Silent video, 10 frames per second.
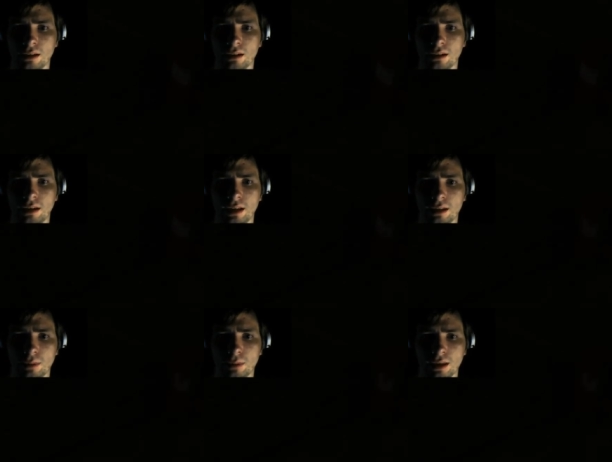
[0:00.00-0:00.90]

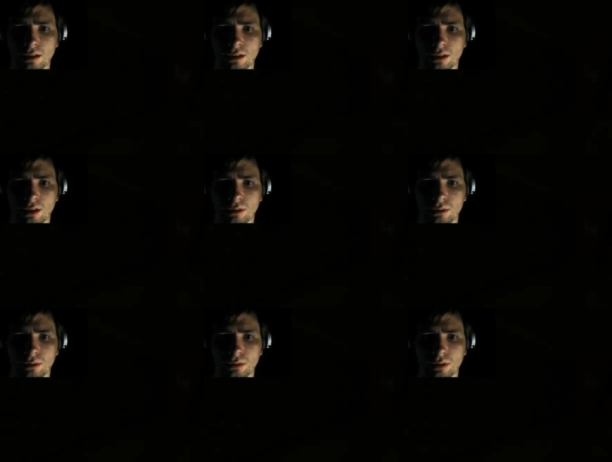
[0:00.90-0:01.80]
Kidding me? No,
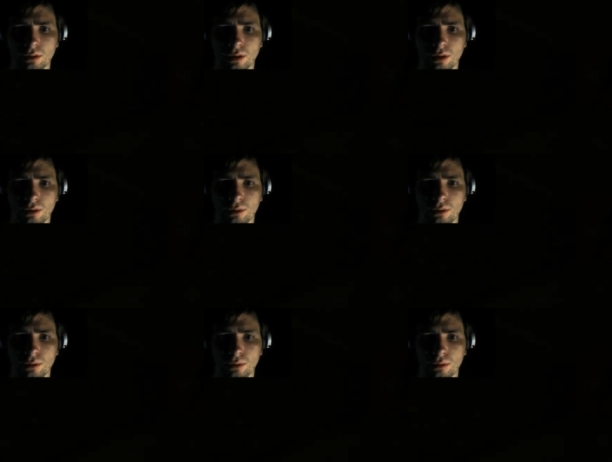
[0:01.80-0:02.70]

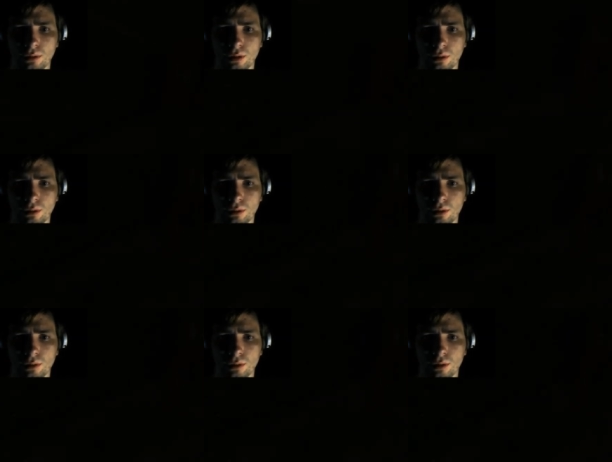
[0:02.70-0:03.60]
no, no, no,
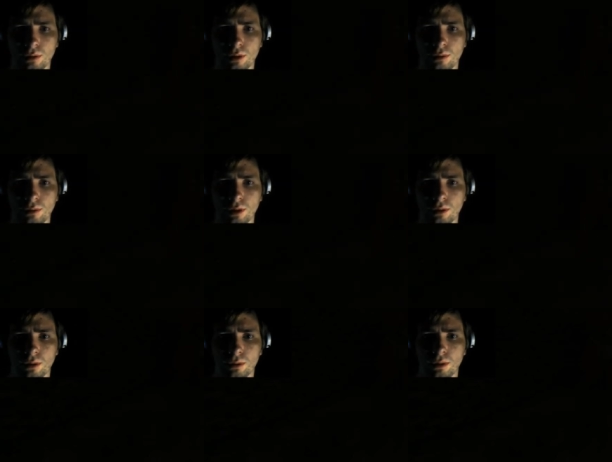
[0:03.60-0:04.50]
no, no,
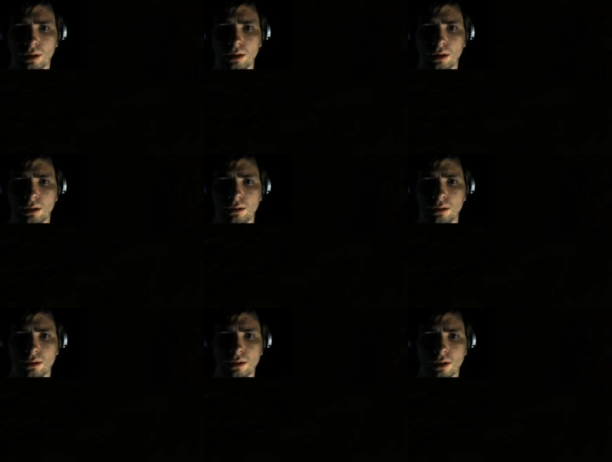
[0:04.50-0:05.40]
no.
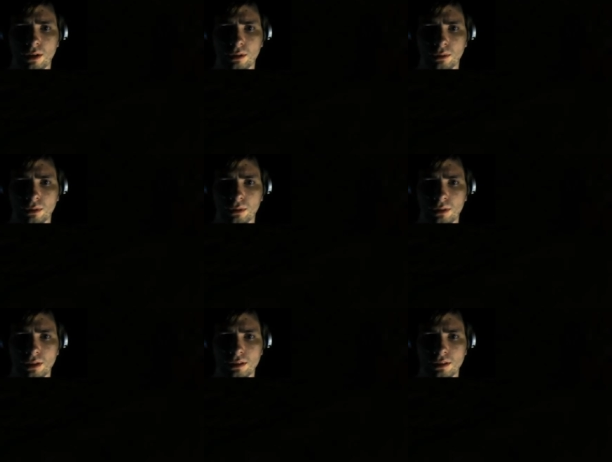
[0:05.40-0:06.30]
No,
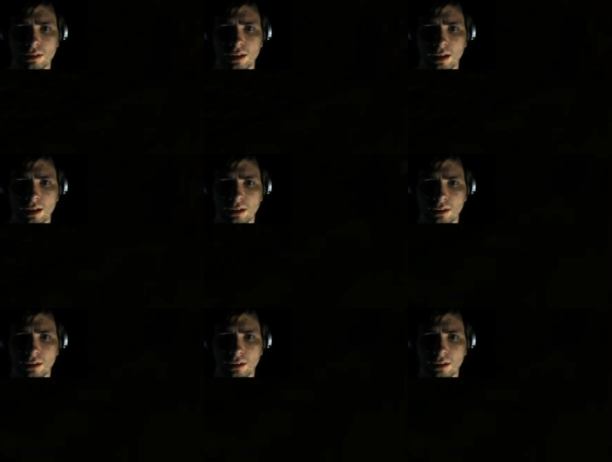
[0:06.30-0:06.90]
this is not good.